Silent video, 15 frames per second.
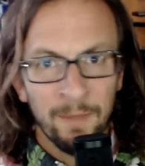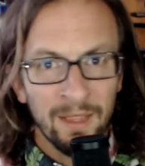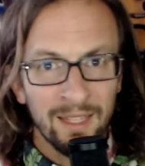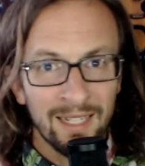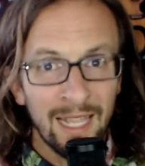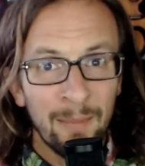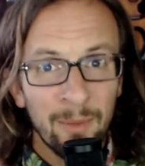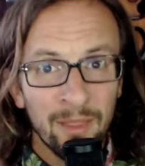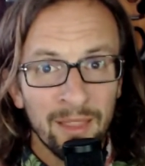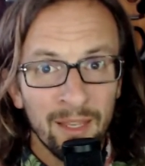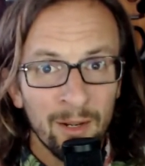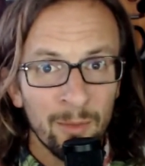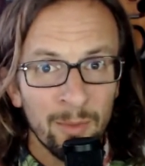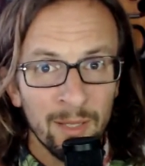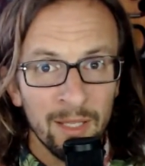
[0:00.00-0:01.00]
The type of
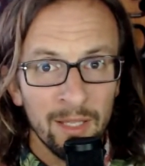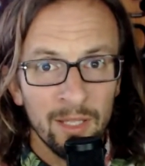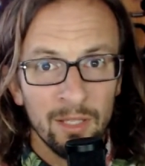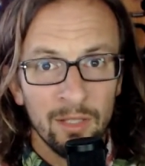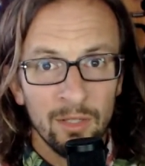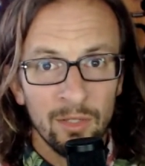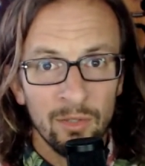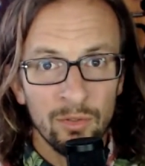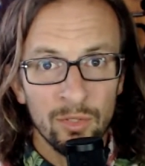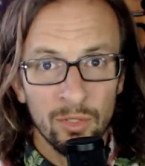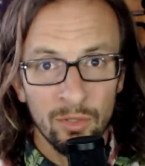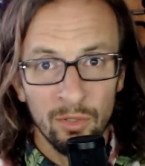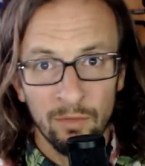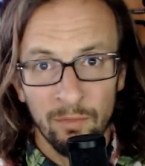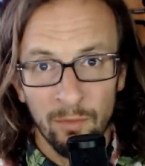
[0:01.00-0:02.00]
therapy you should
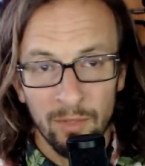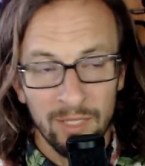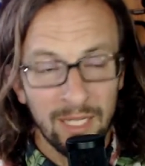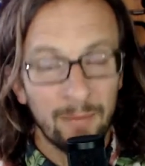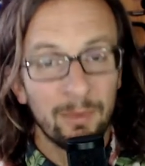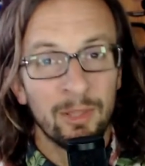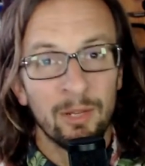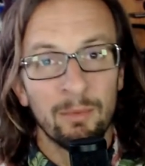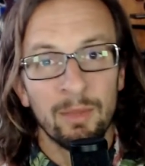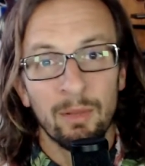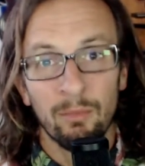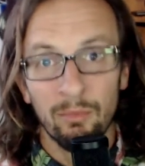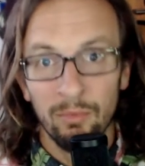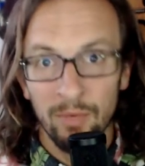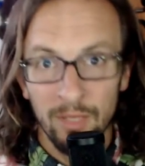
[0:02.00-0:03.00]
look for, the type of therapy that
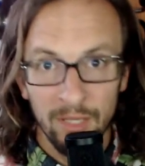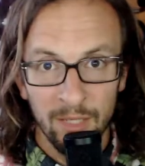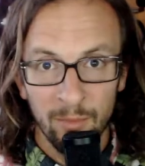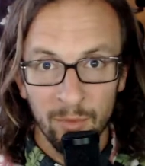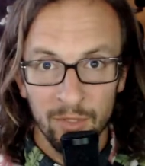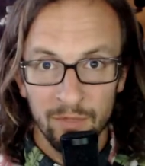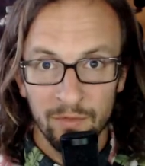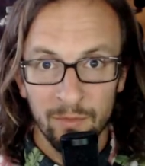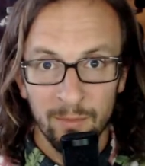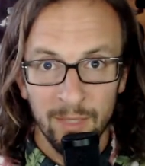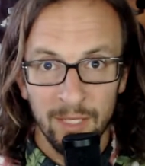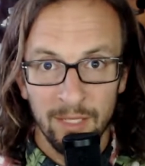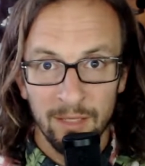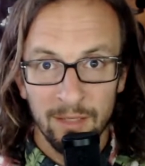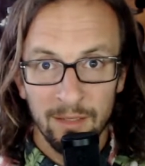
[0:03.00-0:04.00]
really works for
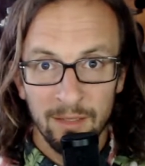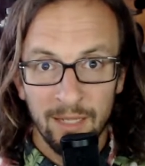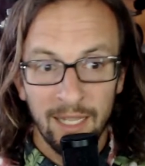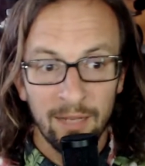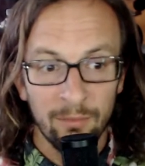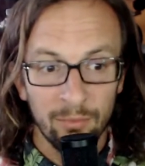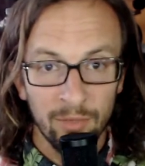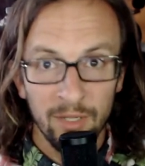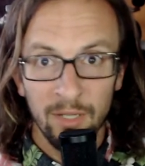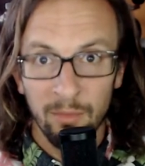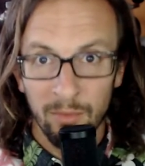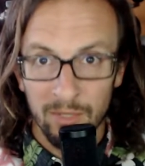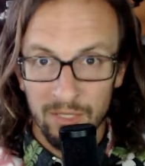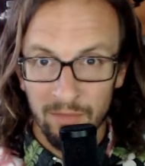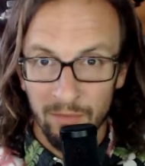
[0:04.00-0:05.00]
me and really
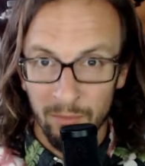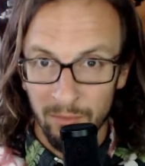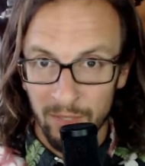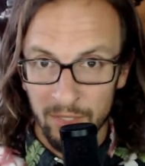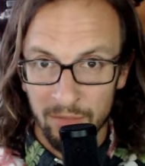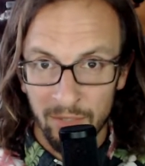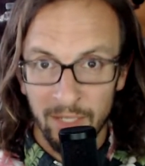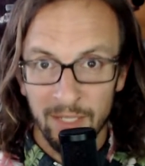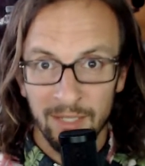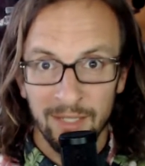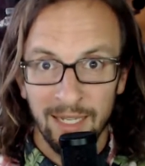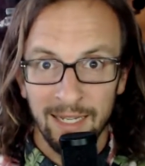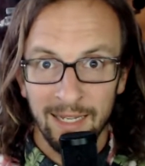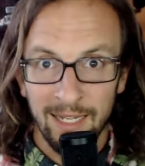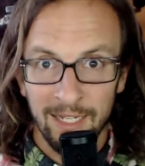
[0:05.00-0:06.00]
works if you're really trying to,
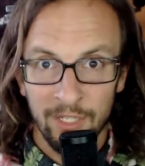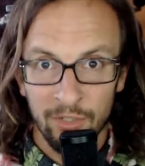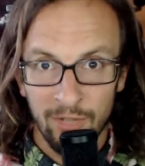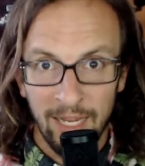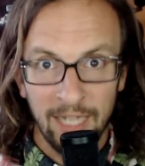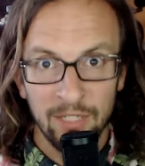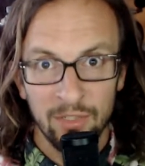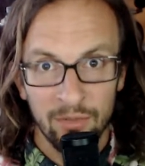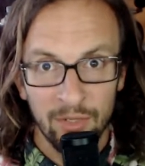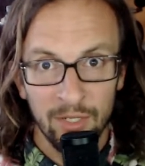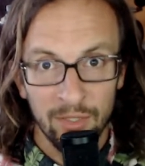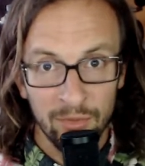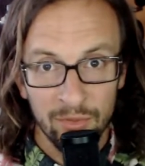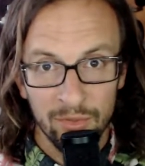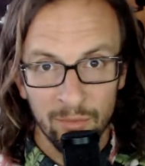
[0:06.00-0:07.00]
like, you're actually trying to
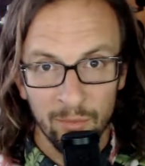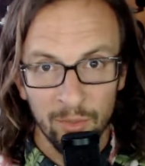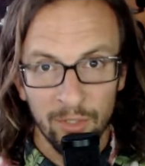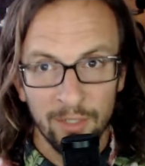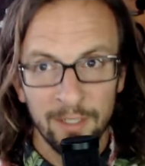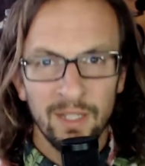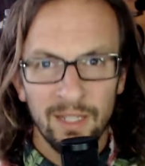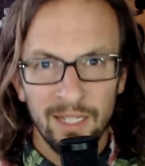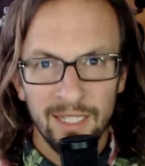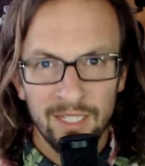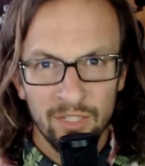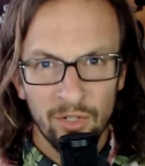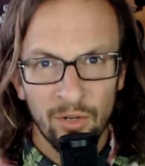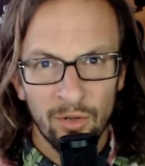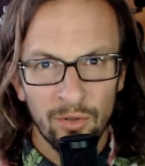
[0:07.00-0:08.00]
do some work, it's
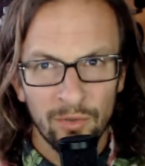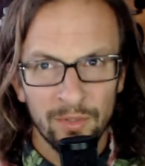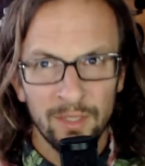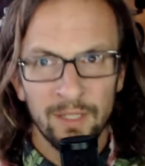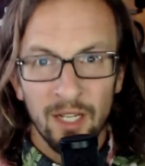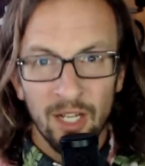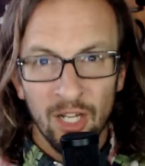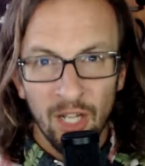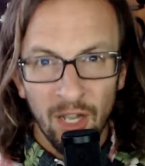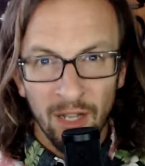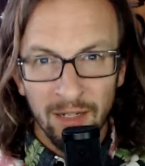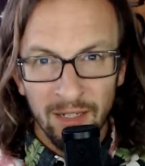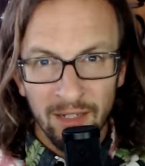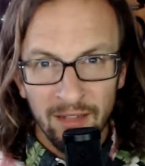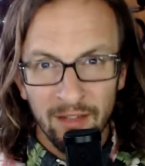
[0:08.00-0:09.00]
called
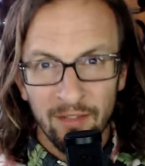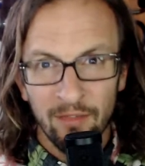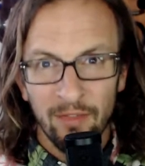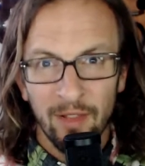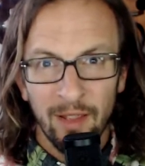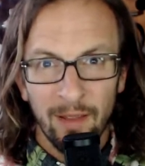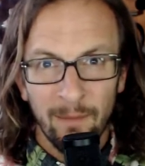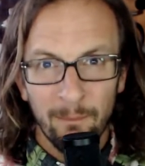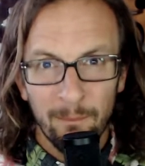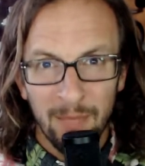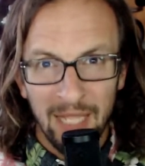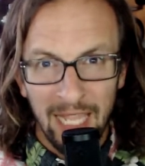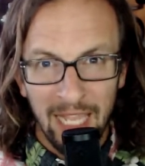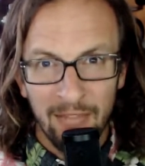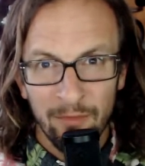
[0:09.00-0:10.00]
cognitive
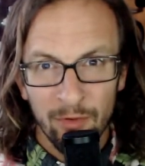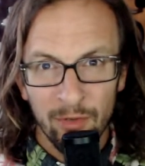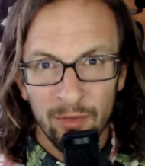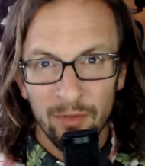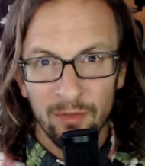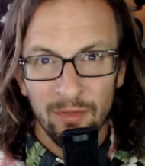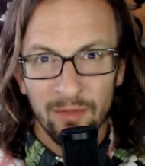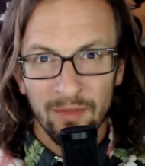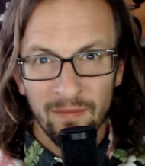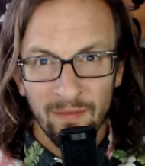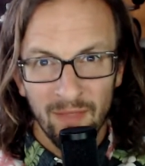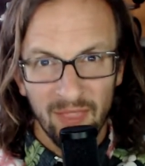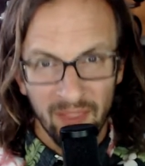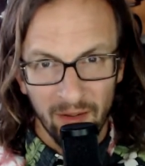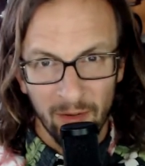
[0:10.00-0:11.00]
behavioral
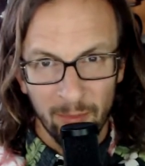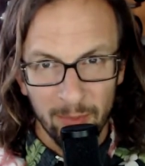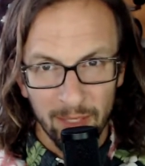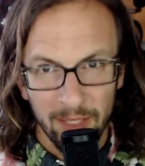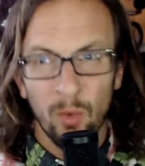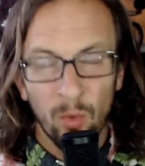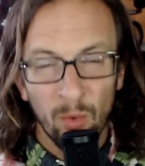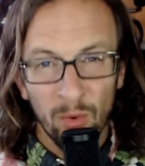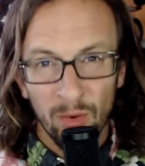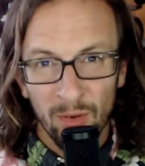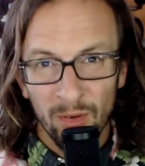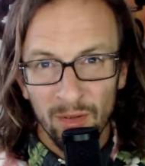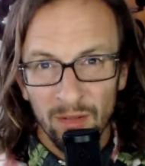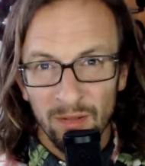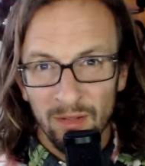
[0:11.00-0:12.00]
therapy
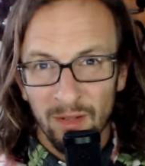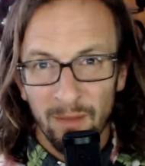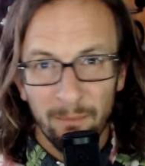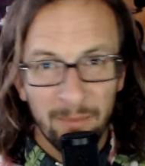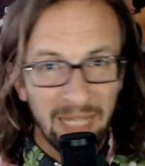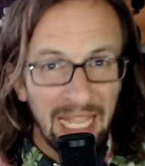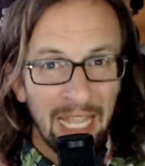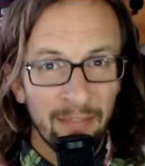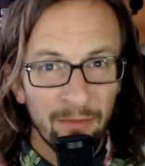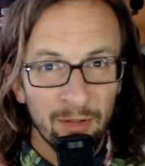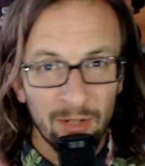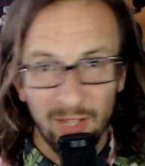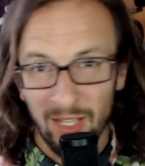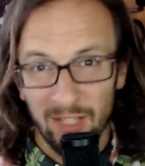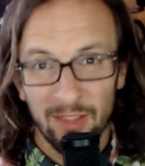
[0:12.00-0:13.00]
or behavior
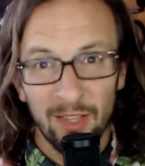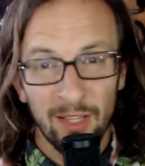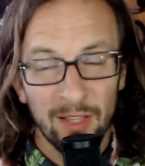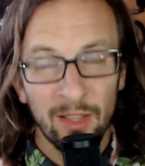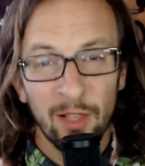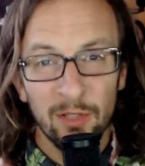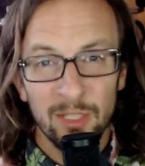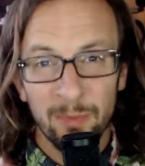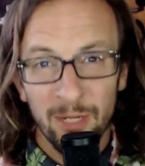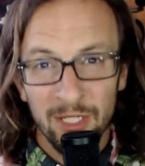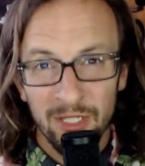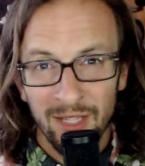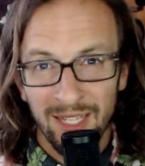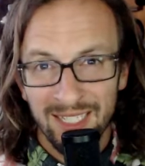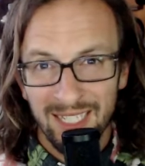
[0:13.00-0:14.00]
like they, they'll
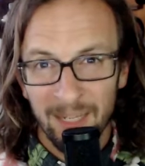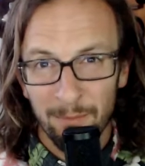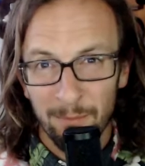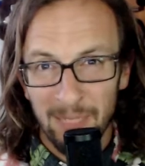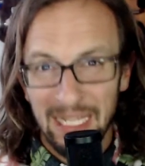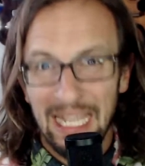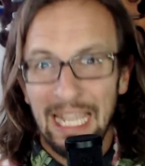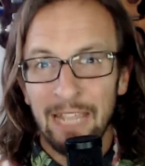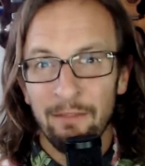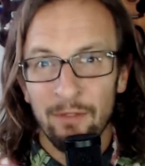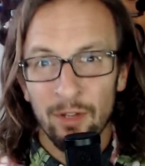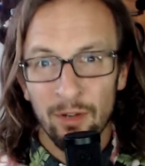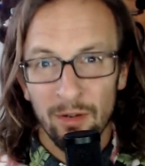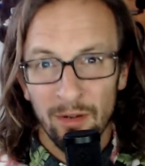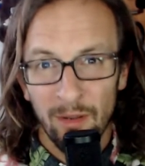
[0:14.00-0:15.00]
specialize in
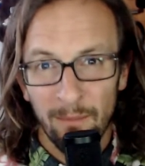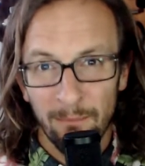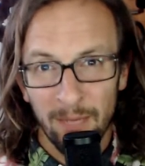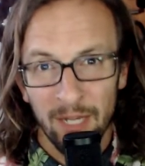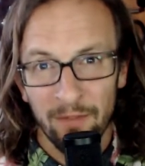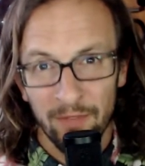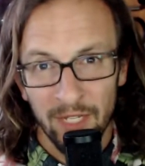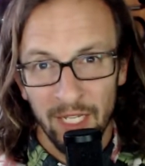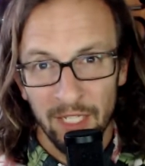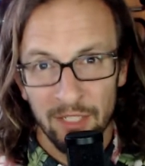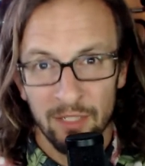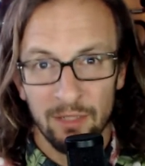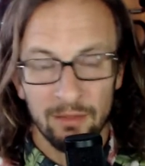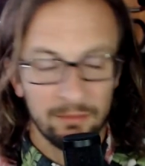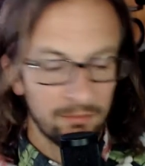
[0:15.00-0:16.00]
behavior
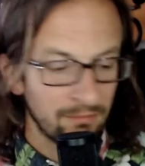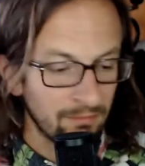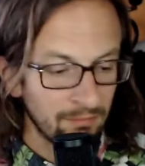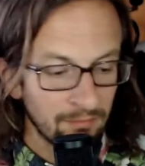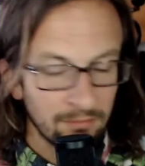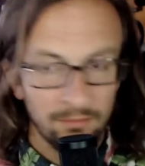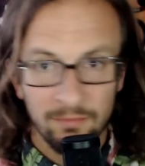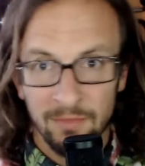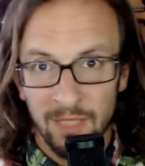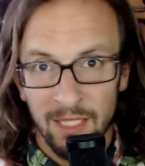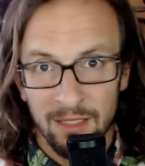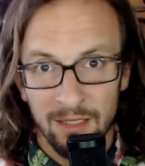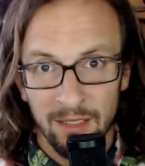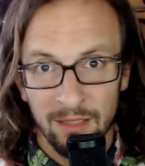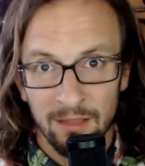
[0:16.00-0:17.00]
modification
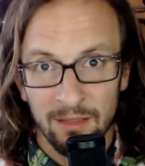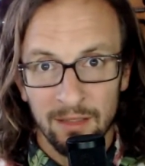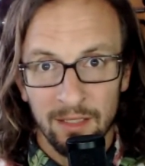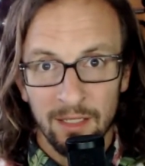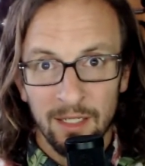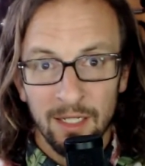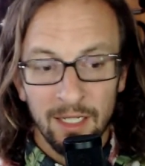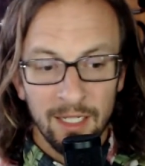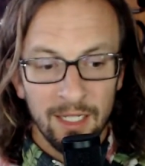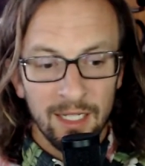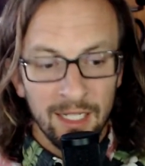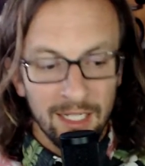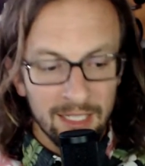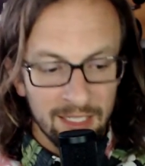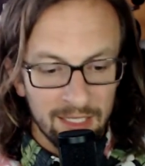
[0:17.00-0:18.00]
that's it
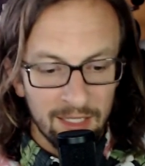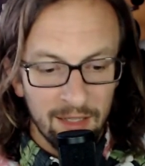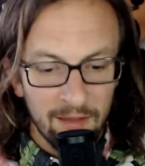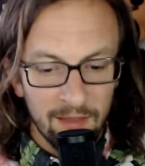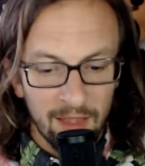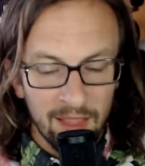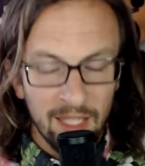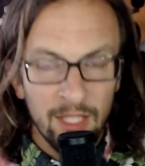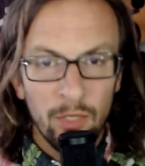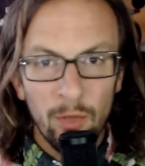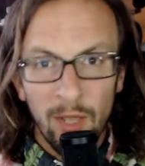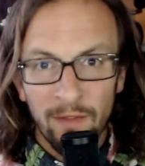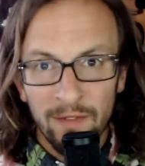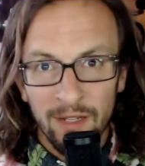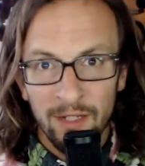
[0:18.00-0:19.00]
because the thing you
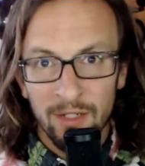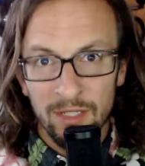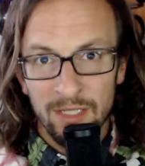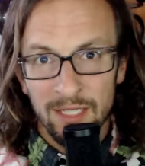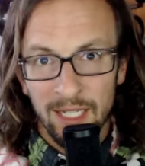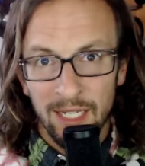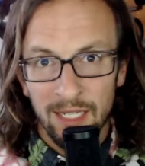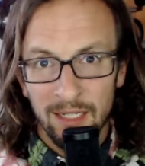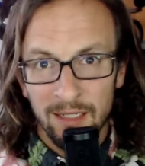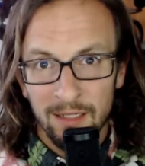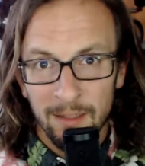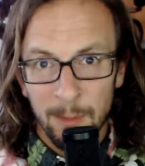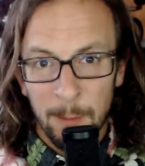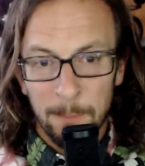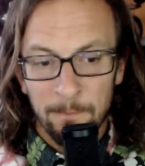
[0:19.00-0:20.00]
have to understand
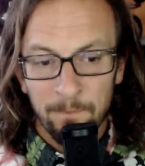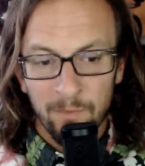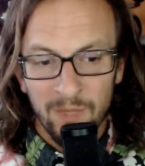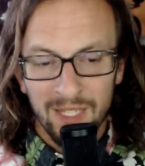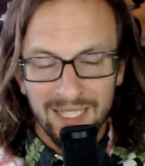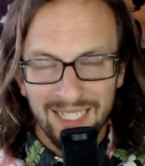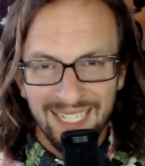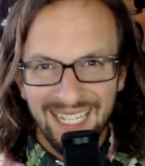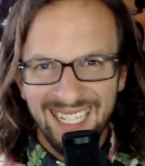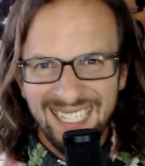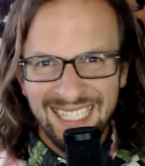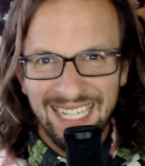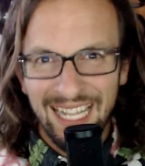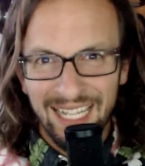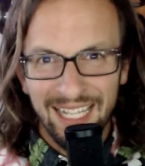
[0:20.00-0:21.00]
is kids
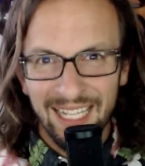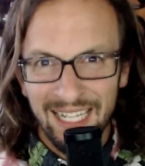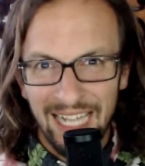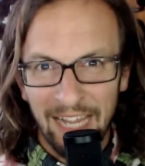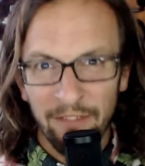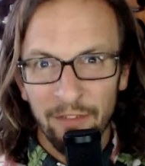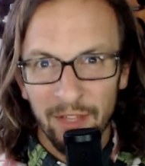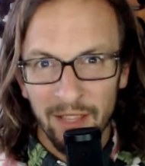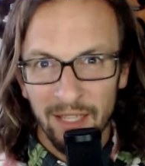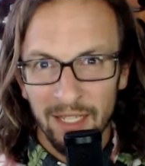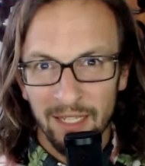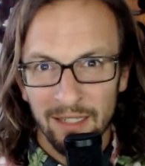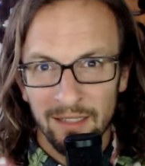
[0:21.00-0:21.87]
take in everything